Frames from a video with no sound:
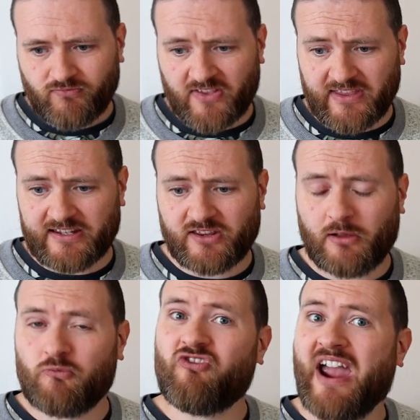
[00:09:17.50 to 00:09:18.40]

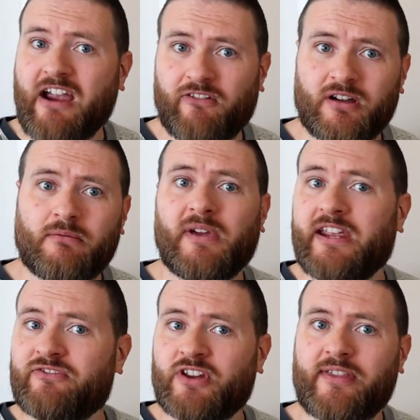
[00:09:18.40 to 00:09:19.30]
rarer,
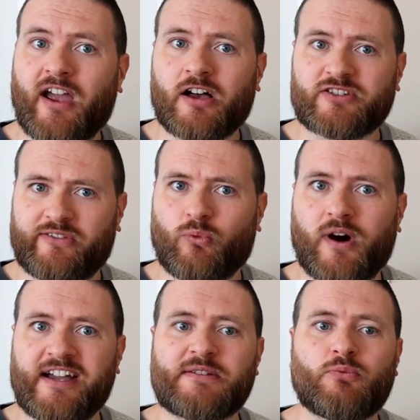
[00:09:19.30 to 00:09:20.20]
even though they are sort of
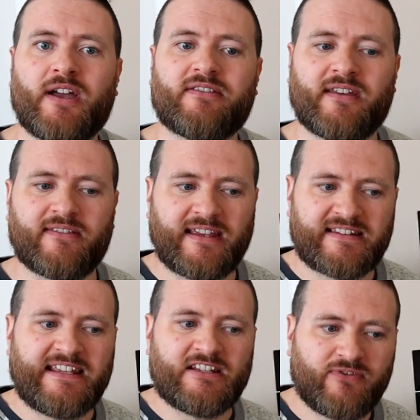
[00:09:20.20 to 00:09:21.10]
widespread.
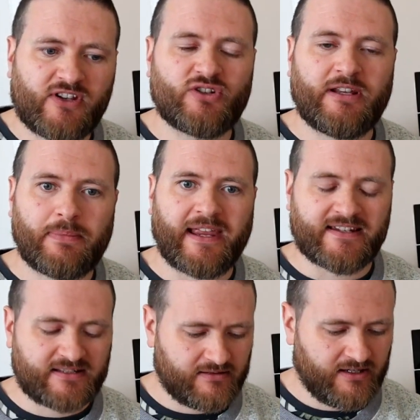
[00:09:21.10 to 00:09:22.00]
They're individually
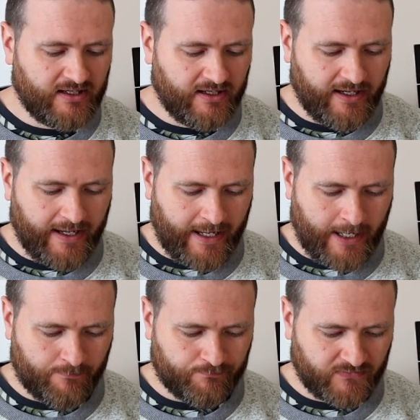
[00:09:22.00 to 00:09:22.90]
placed.
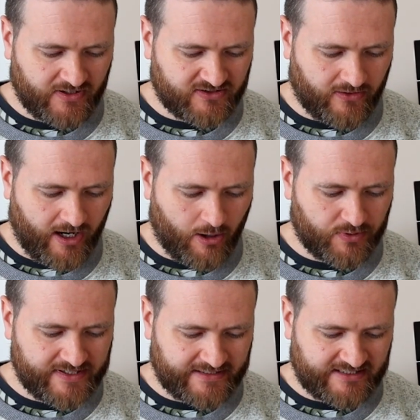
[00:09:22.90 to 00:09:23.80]
So they are
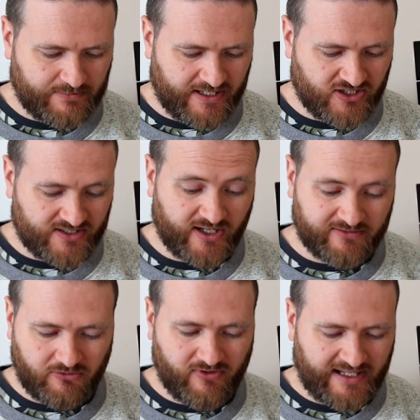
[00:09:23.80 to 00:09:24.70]
protected species. You
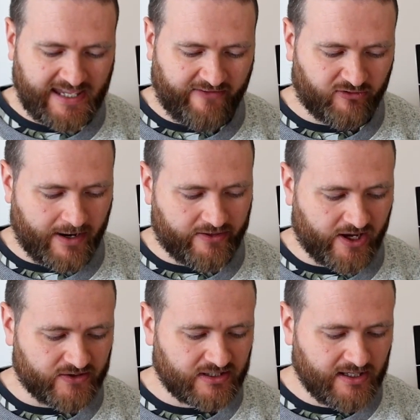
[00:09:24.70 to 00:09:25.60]
have to be really careful about
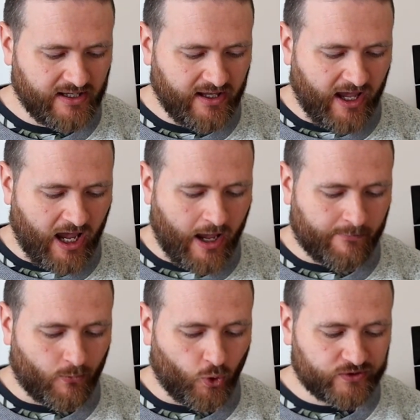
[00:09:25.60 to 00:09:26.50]
those.
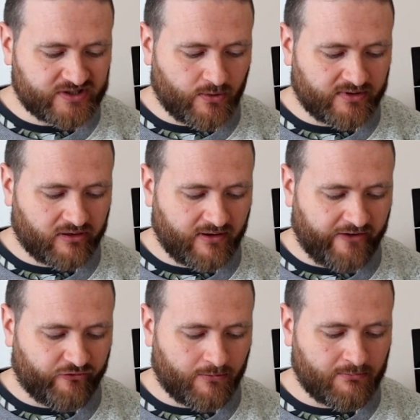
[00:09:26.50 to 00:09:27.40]
Also under
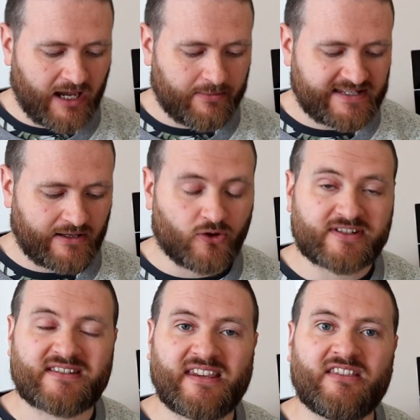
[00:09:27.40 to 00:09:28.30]
threat from habitat
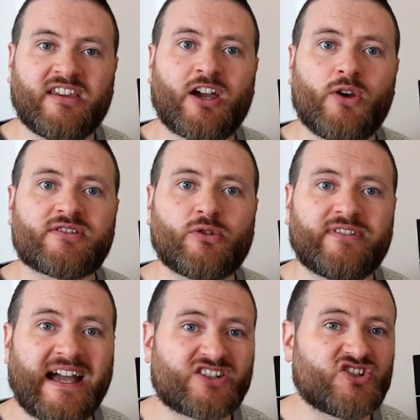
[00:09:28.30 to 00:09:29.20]
loss is the coastal
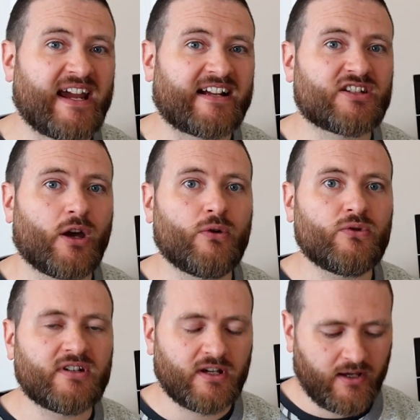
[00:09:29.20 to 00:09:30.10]
natterjack
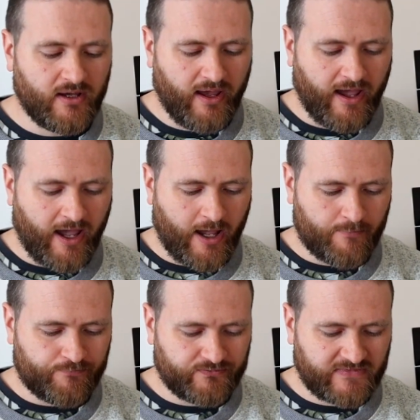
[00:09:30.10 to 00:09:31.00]
toad.
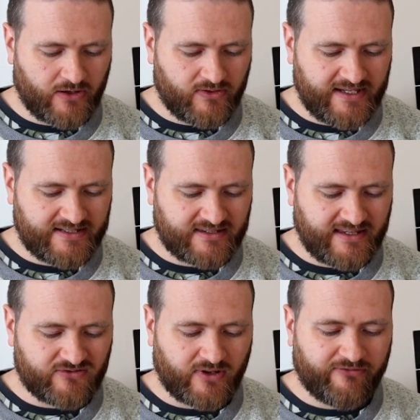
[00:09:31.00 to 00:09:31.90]
Now these
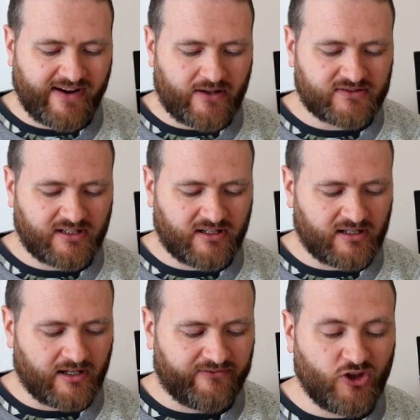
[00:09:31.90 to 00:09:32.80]
are only found in
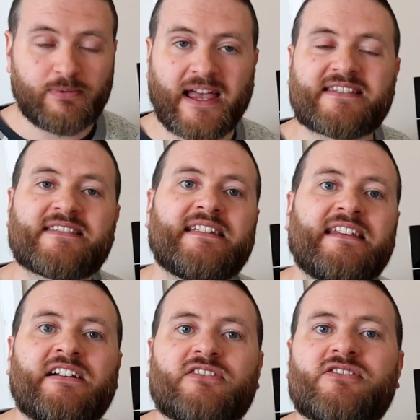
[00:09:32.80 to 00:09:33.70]
a few places
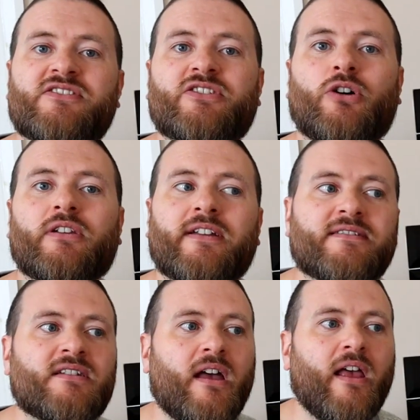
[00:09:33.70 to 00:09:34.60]
in England and
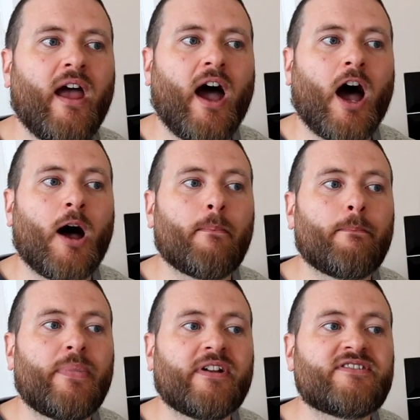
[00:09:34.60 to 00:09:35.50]
Scotland,
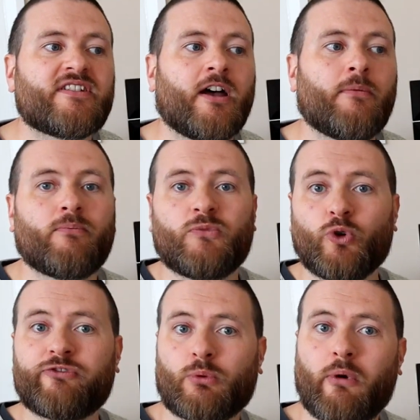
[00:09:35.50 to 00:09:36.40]
but
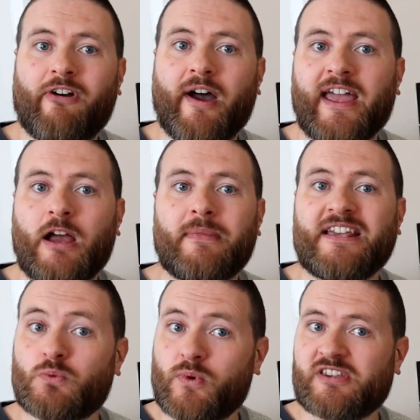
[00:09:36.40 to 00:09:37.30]
Norfolk, where I am,
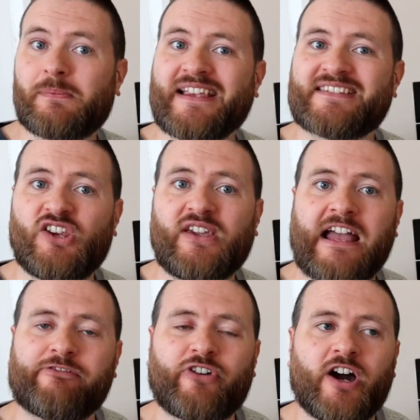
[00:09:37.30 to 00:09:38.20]
is one of the places that you
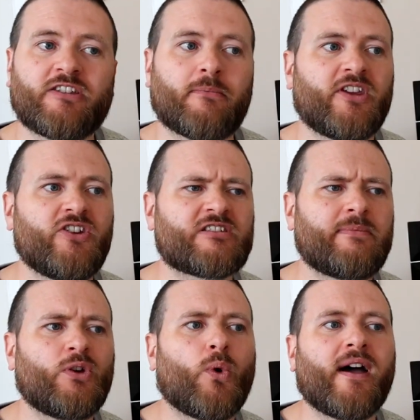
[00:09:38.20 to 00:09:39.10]
can find them. There used
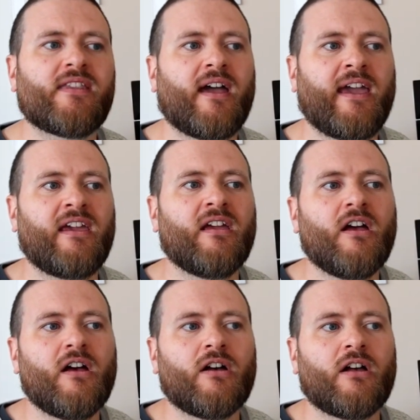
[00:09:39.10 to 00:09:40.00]
to be quite a
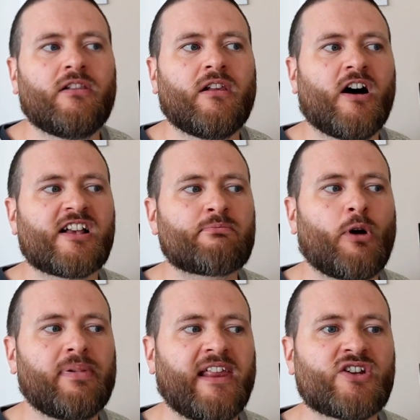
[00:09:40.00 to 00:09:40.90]
large
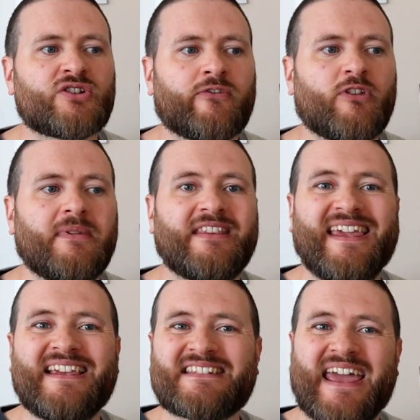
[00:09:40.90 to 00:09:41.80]
population of them in
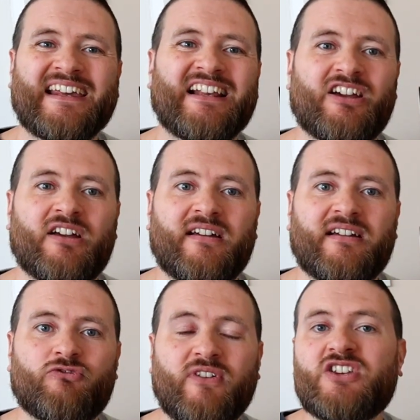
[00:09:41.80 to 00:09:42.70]
the East Anglia
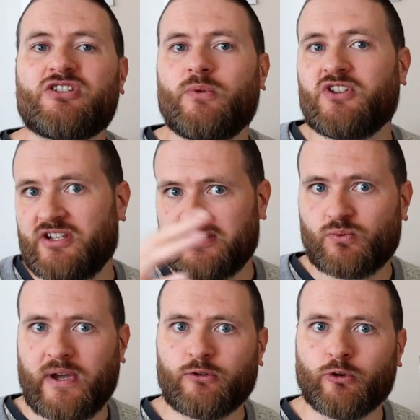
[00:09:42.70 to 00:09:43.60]
region, which
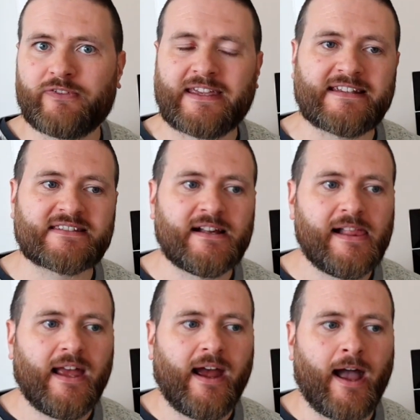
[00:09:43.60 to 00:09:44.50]
is where Norfolk is,
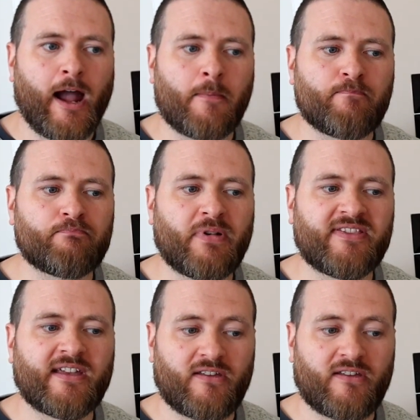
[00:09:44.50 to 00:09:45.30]
but